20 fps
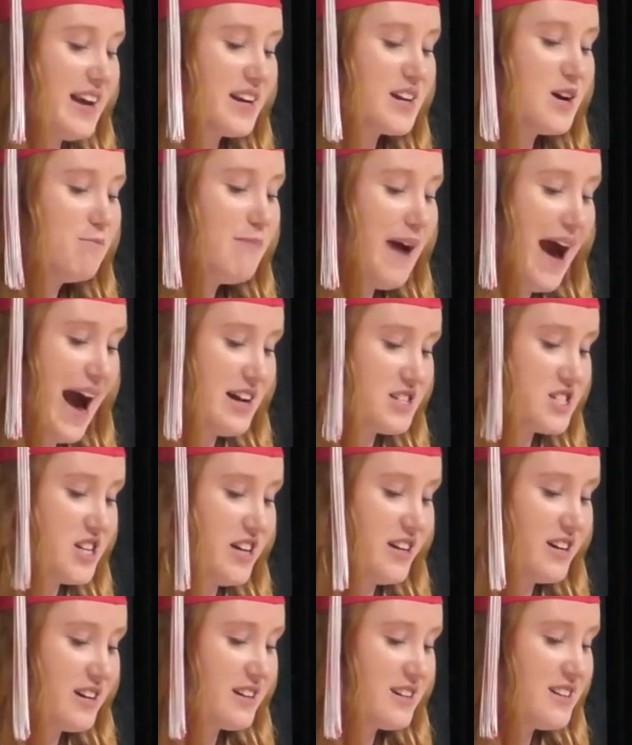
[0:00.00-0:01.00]
and
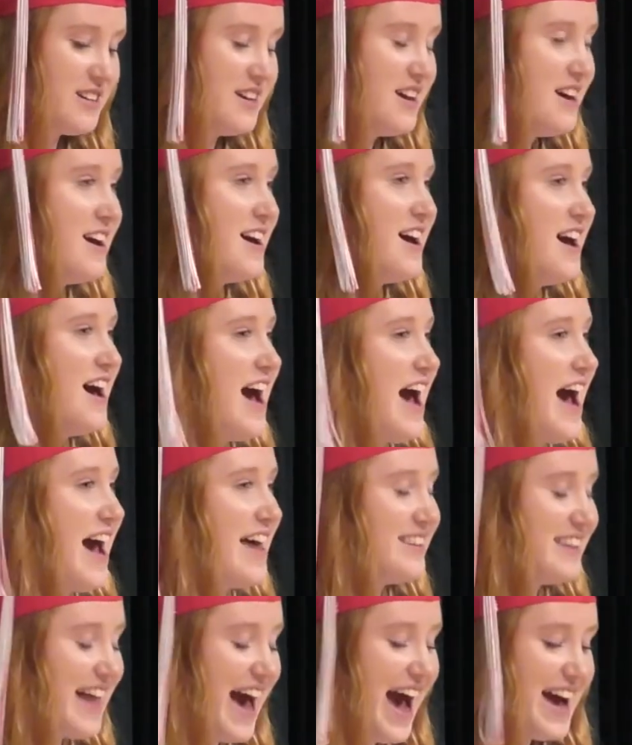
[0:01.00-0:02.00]
compassion.
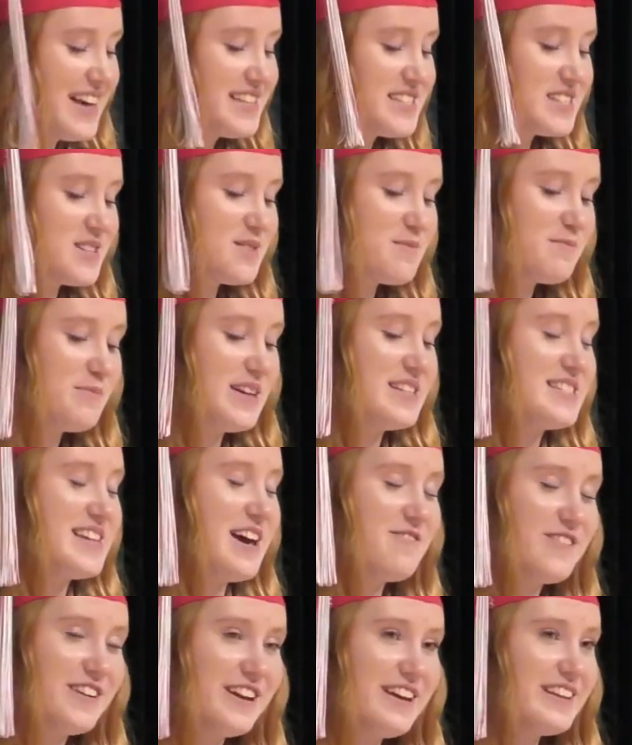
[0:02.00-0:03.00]
And last, but
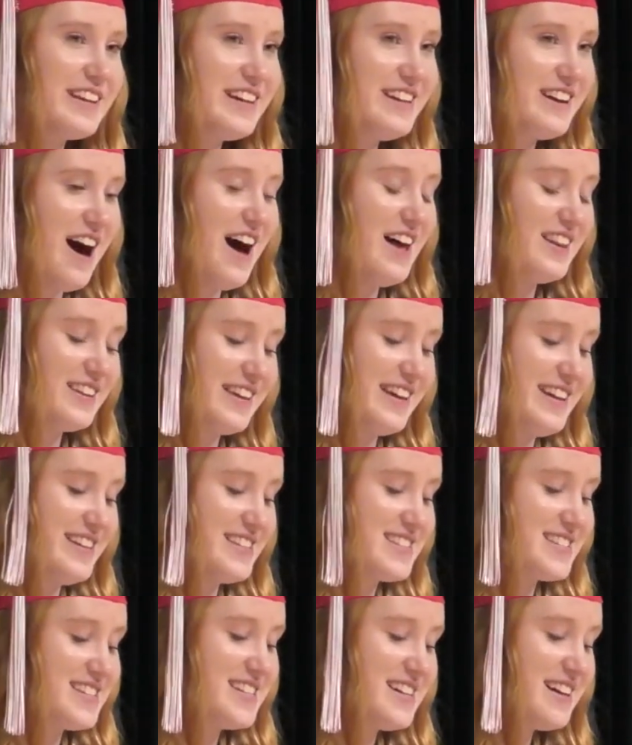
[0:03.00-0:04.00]
definitely not
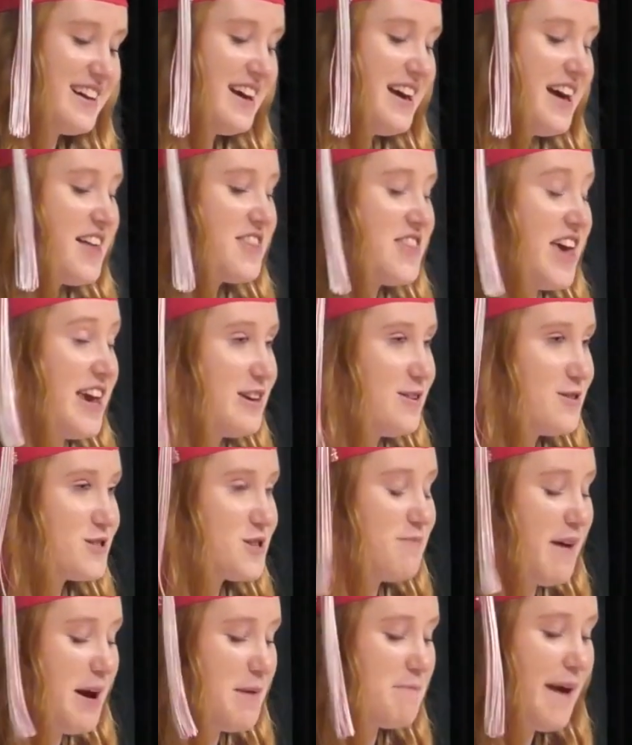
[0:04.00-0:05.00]
least, thank you
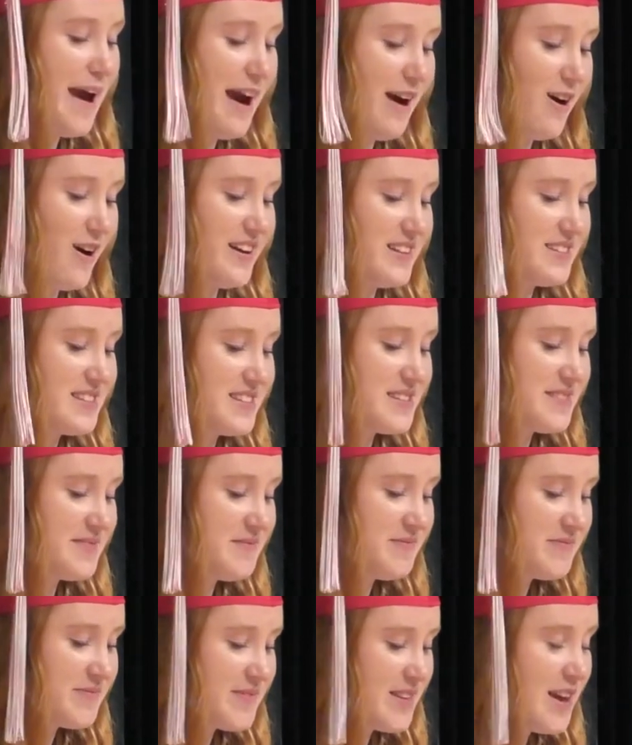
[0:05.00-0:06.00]
to my parents,
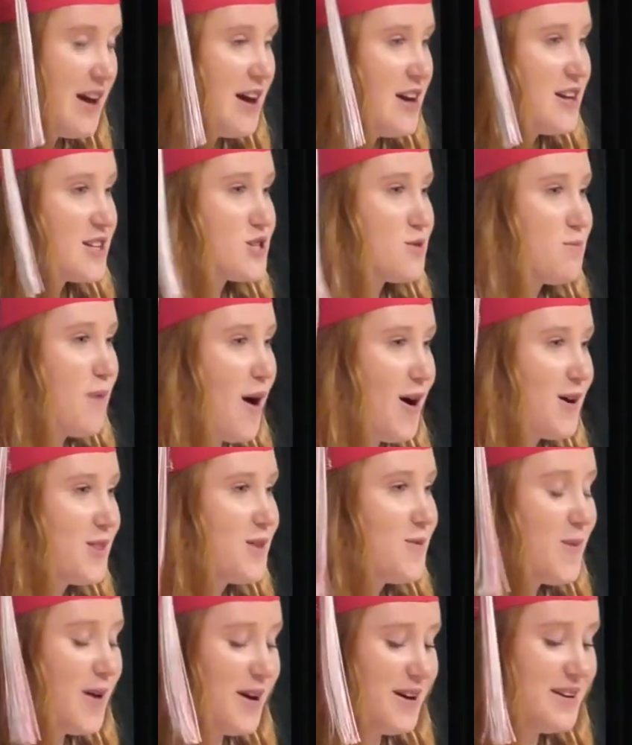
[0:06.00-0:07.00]
to borrow
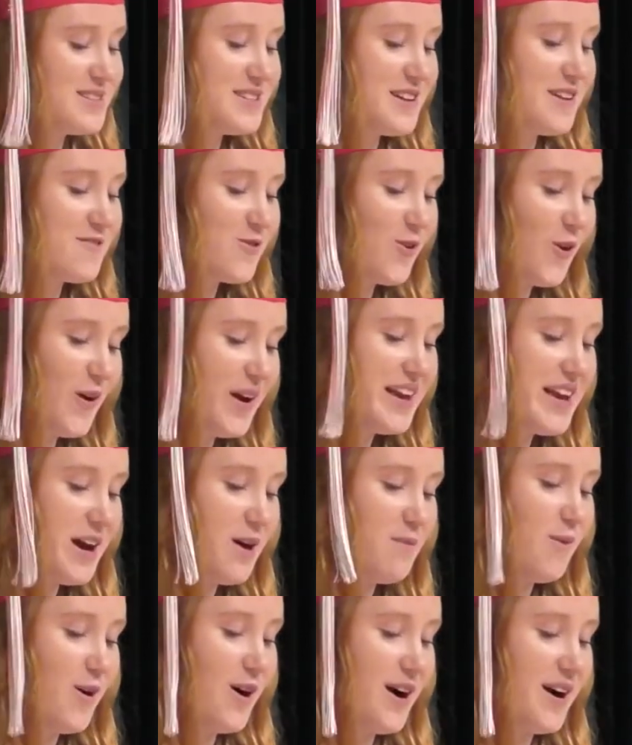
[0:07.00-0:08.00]
the words of Roy
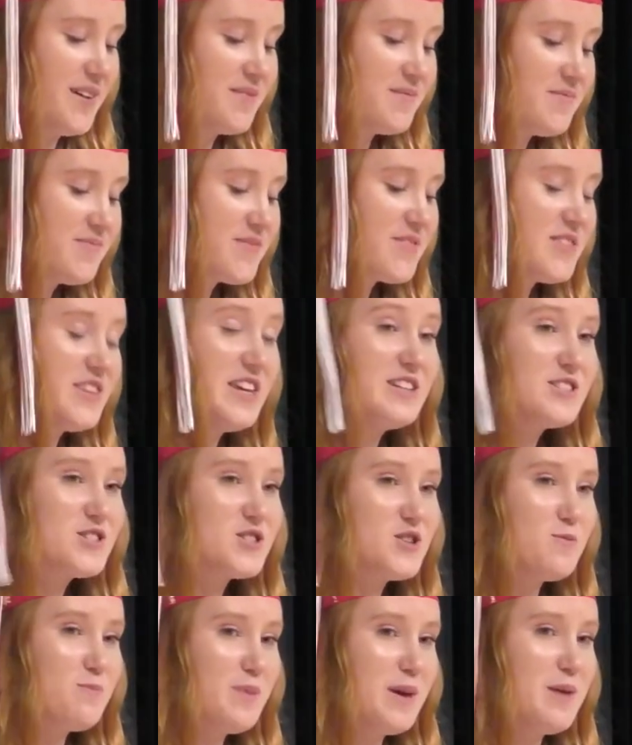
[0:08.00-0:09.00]
Gilmore,
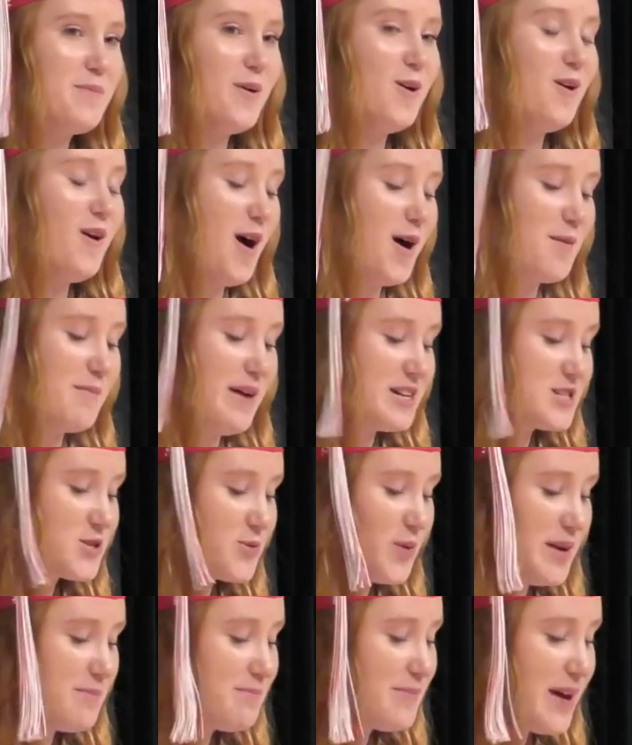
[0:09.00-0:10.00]
these two people are my
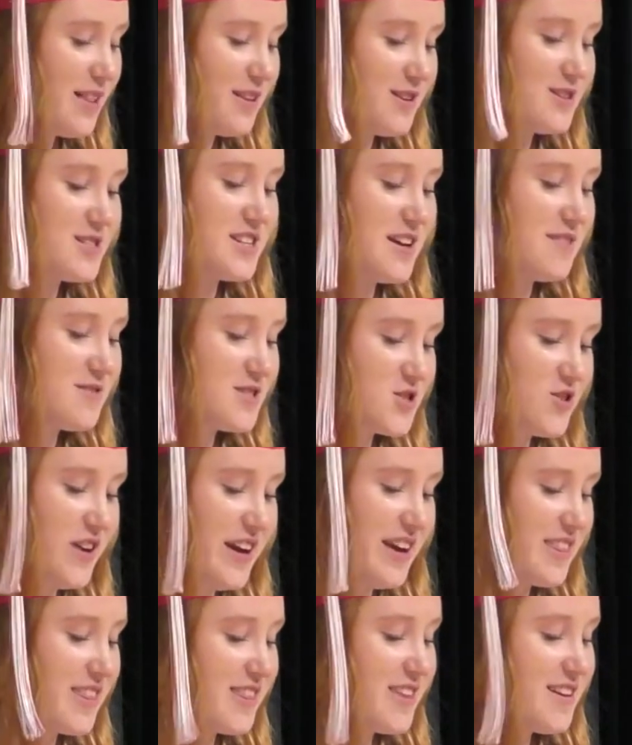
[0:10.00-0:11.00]
twin pillars of
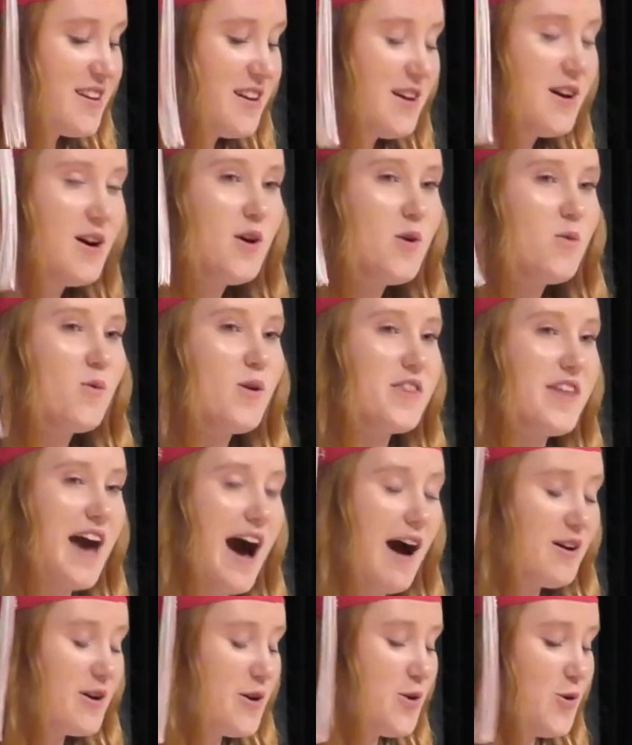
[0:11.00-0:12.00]
strength,
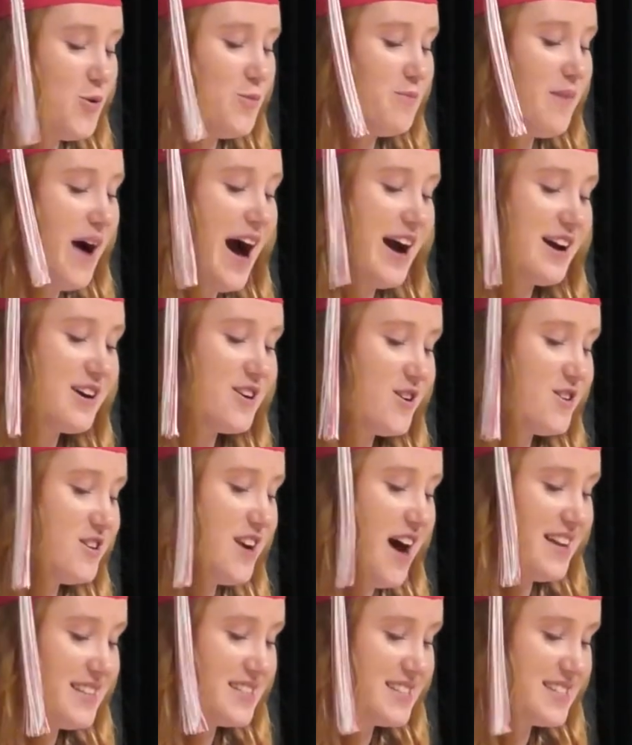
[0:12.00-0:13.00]
without whom I could
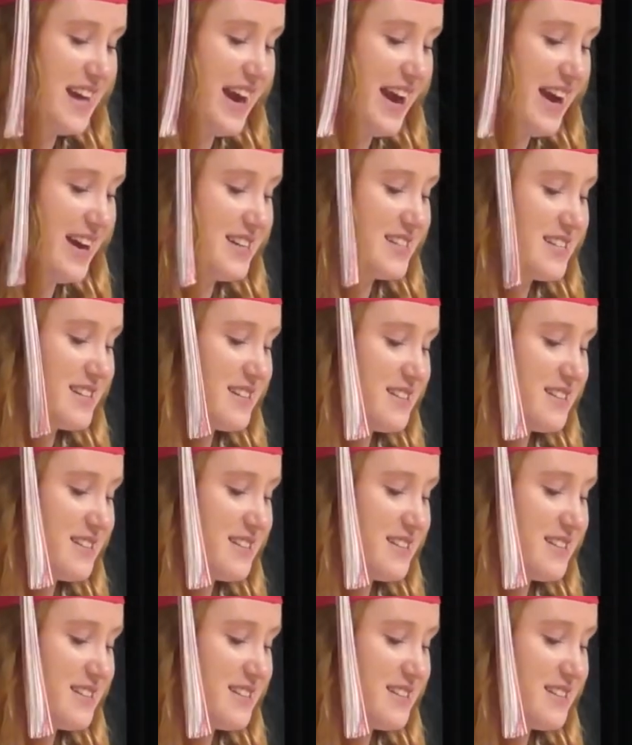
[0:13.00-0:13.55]
not stand.